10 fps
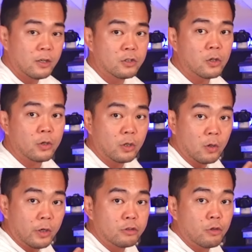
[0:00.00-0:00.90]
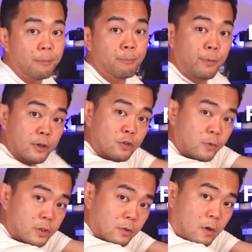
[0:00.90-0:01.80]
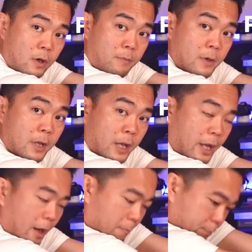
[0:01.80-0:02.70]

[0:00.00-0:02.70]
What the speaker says: So you're going to push with your arm and